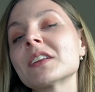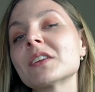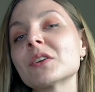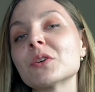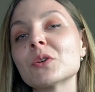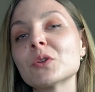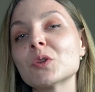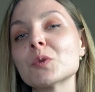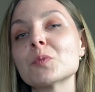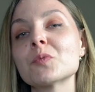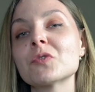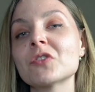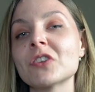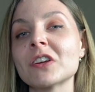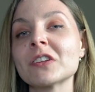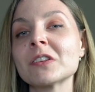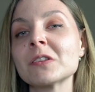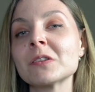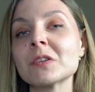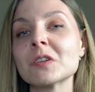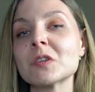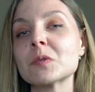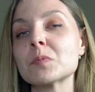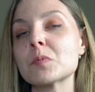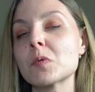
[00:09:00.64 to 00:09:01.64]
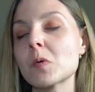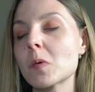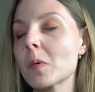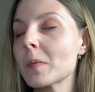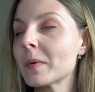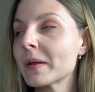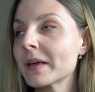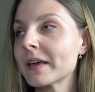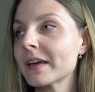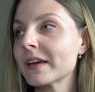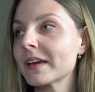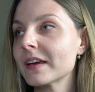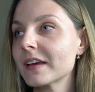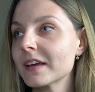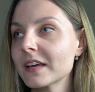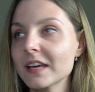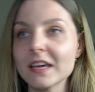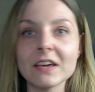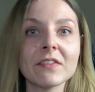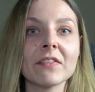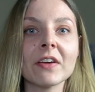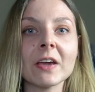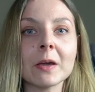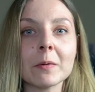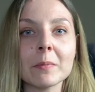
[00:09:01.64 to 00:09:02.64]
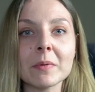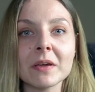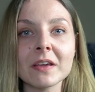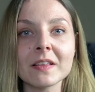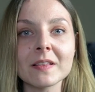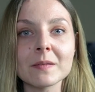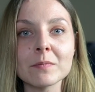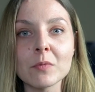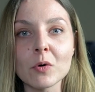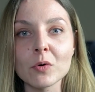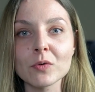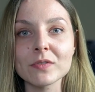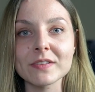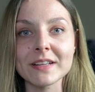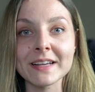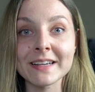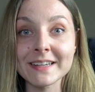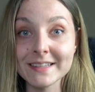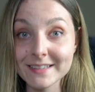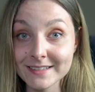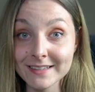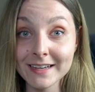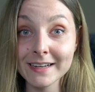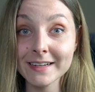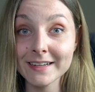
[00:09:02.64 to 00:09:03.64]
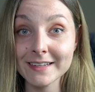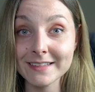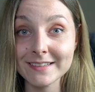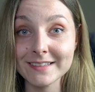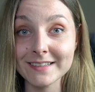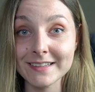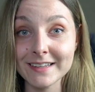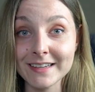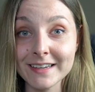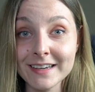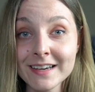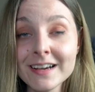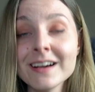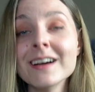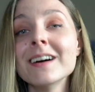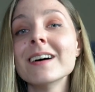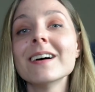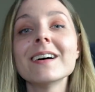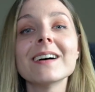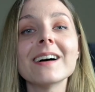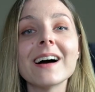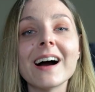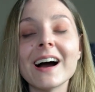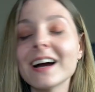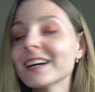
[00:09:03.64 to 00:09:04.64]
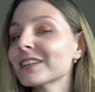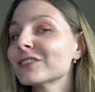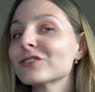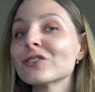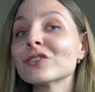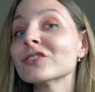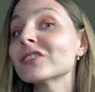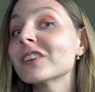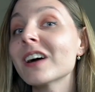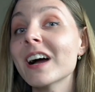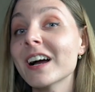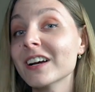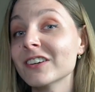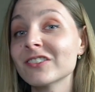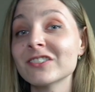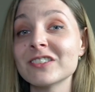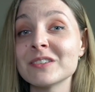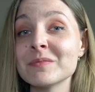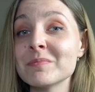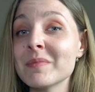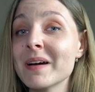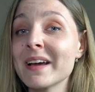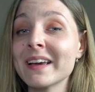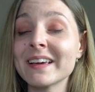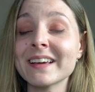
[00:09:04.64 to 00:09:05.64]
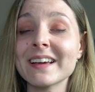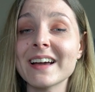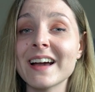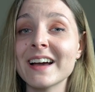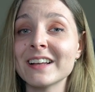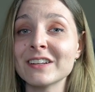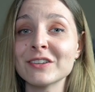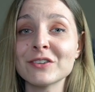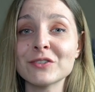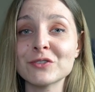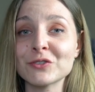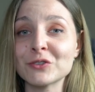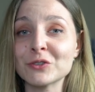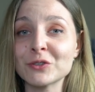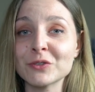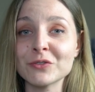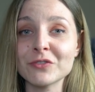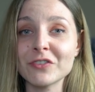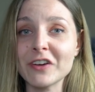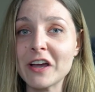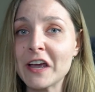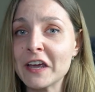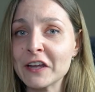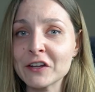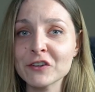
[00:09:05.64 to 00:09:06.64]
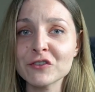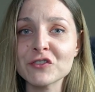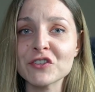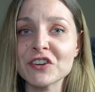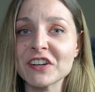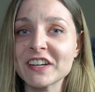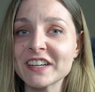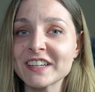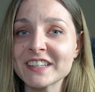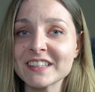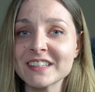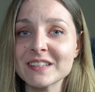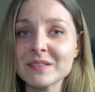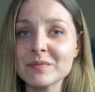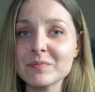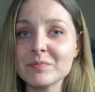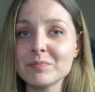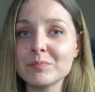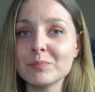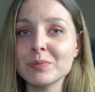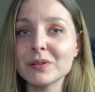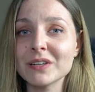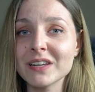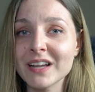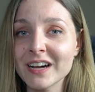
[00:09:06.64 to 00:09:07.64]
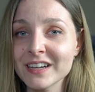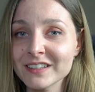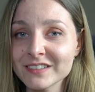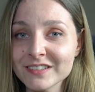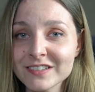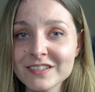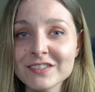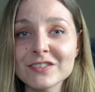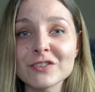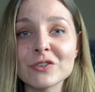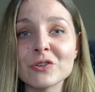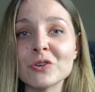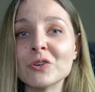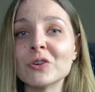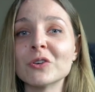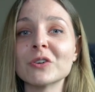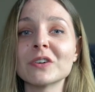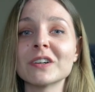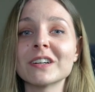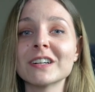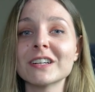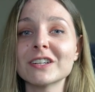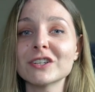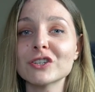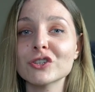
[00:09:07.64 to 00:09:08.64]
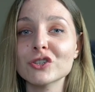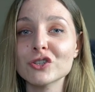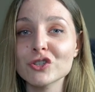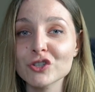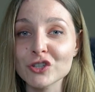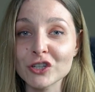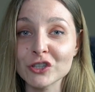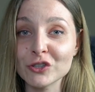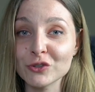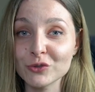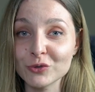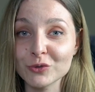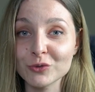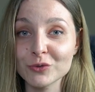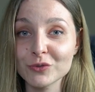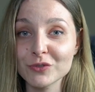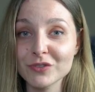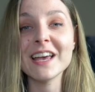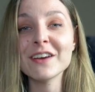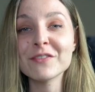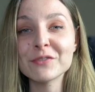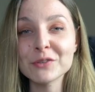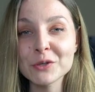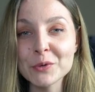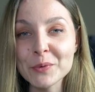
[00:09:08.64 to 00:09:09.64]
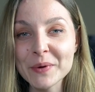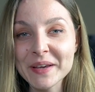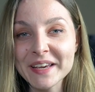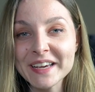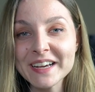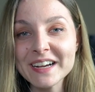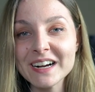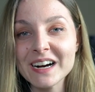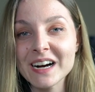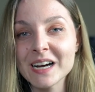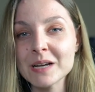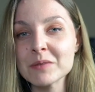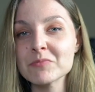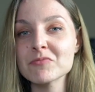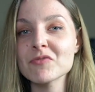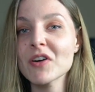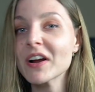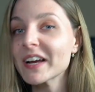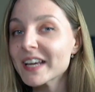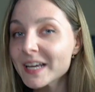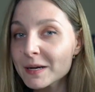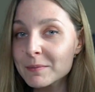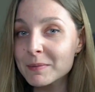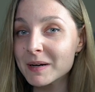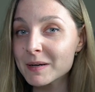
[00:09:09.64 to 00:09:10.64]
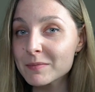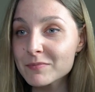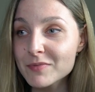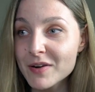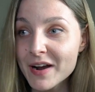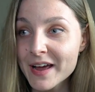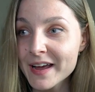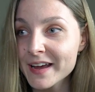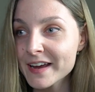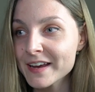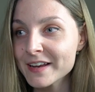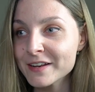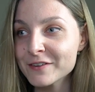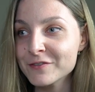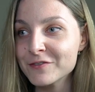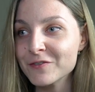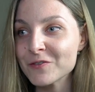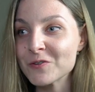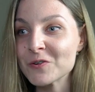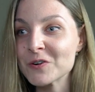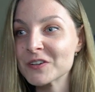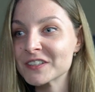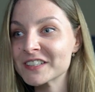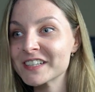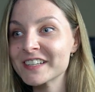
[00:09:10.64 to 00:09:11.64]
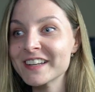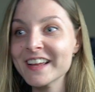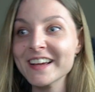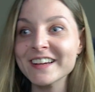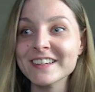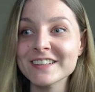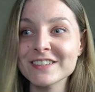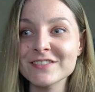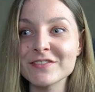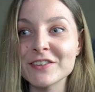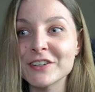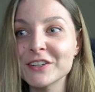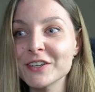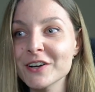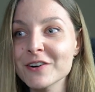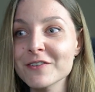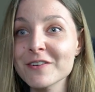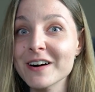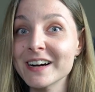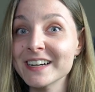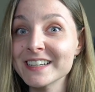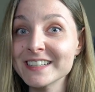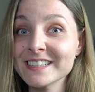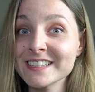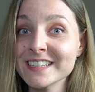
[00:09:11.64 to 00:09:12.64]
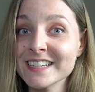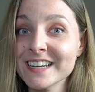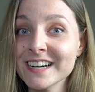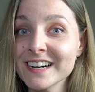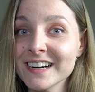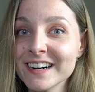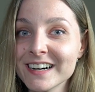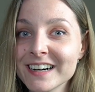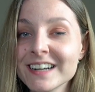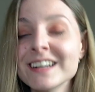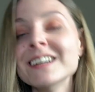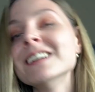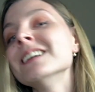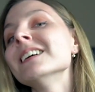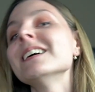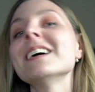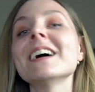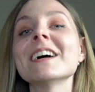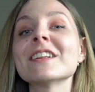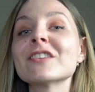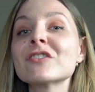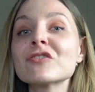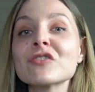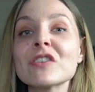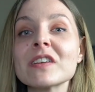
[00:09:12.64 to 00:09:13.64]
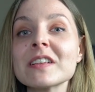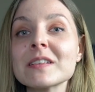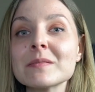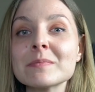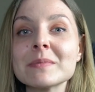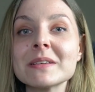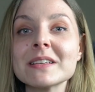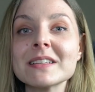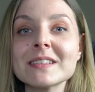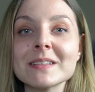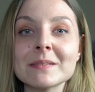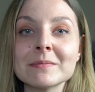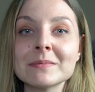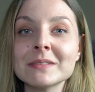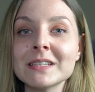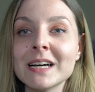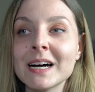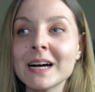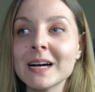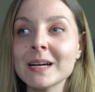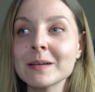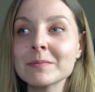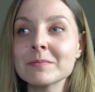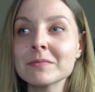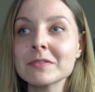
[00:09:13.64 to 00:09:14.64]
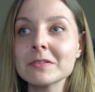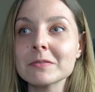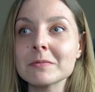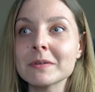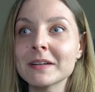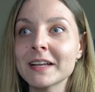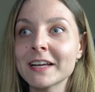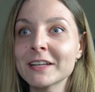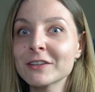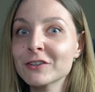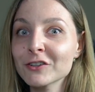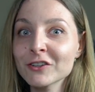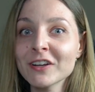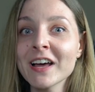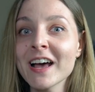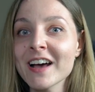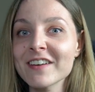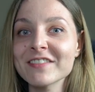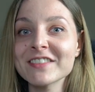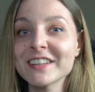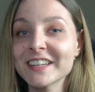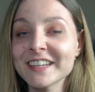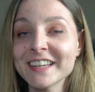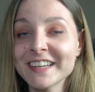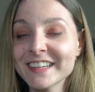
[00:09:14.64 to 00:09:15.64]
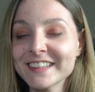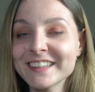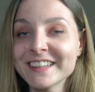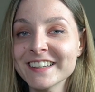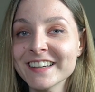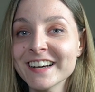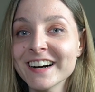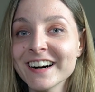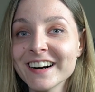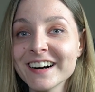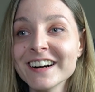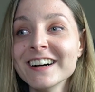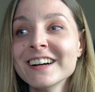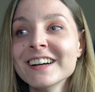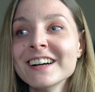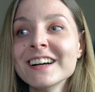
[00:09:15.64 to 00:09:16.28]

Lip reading: the YouTube channel is probably giving me the most anxiety. I don't actually make any sort of intricate plans or schedules. Every week I'm racking my brain for the next video idea, and trust me, sometimes when I don't have that idea,